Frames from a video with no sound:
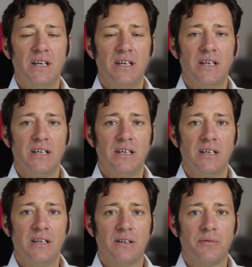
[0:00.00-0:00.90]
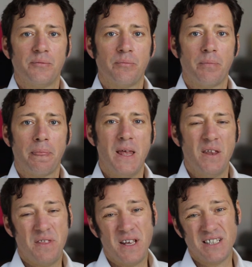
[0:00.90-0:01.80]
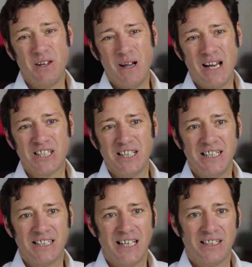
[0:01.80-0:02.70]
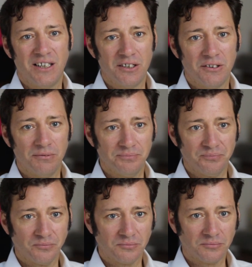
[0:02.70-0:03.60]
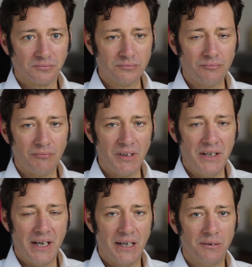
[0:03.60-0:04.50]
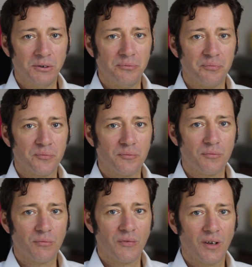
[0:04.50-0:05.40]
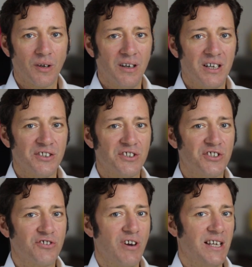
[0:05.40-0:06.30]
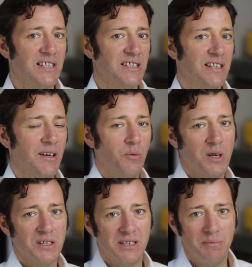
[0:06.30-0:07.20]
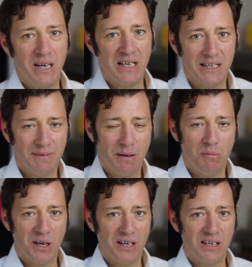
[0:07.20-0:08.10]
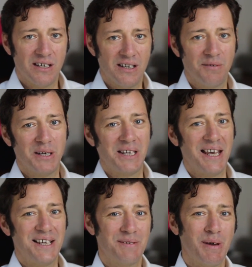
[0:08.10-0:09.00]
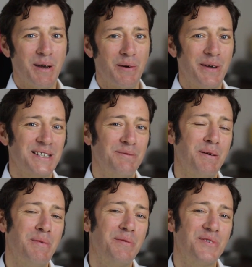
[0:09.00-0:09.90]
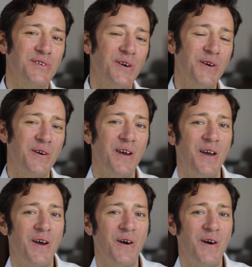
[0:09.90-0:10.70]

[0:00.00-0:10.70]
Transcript: the things that you actually need to get done. Now, I should stress that whilst it may seem that my days and my weeks and my months are